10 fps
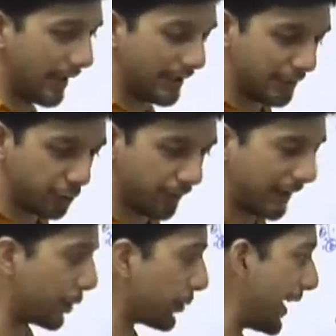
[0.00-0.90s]
I need to
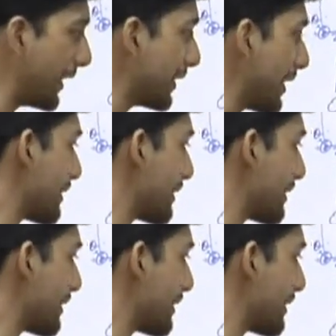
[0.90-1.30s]
find out n